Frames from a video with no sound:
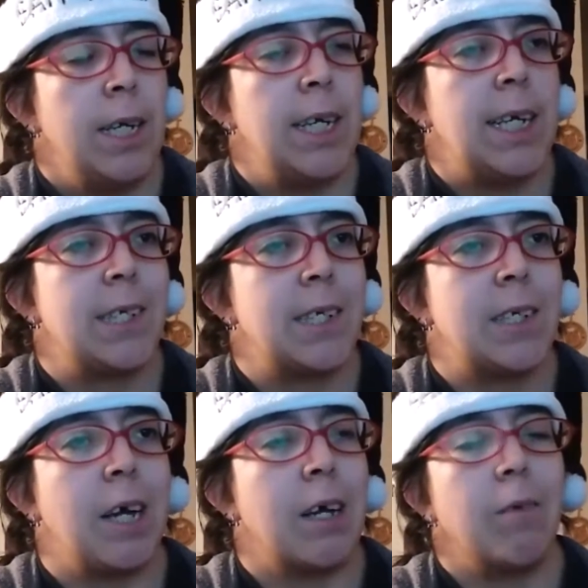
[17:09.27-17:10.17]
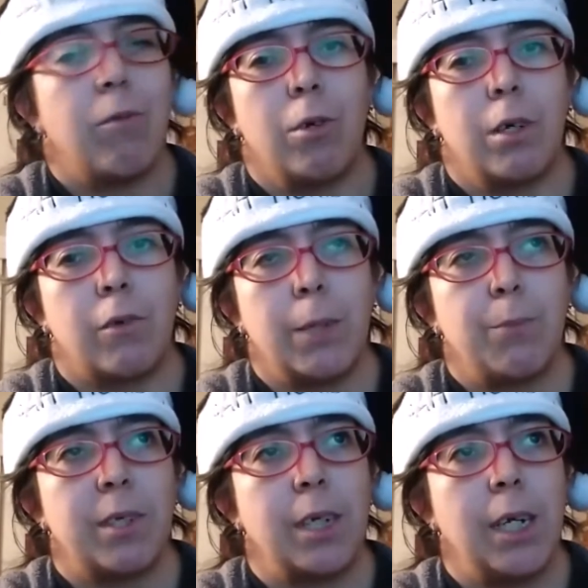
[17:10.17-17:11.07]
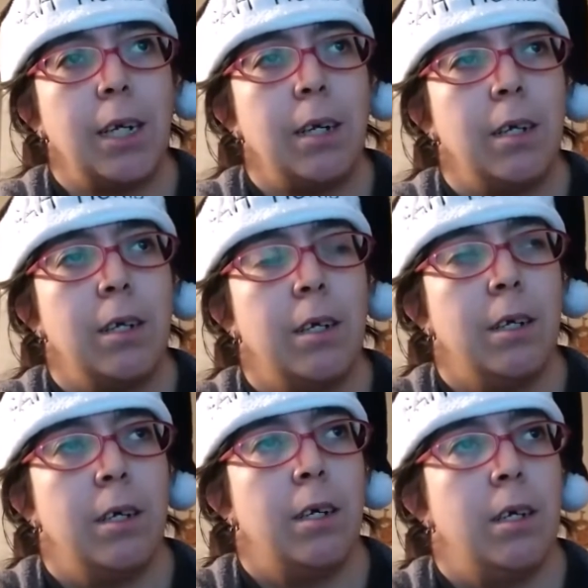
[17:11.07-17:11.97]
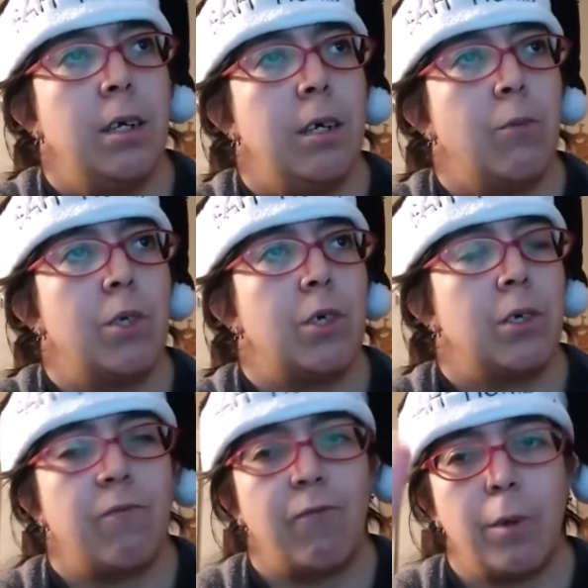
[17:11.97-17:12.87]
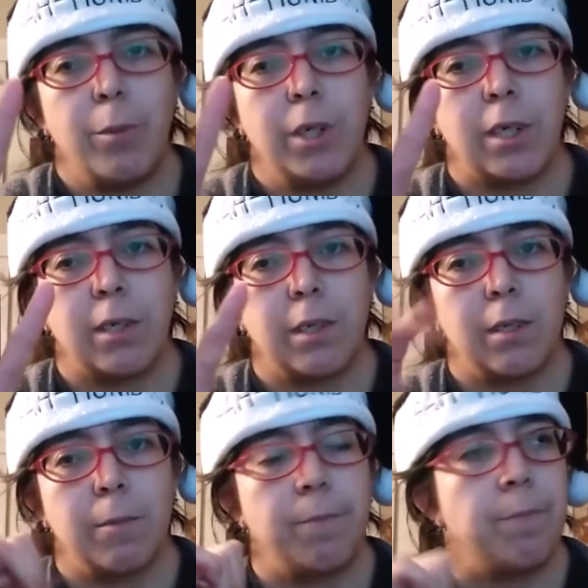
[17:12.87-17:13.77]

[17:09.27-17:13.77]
He has the Saga of Lauren Crepsley, which is 4 books.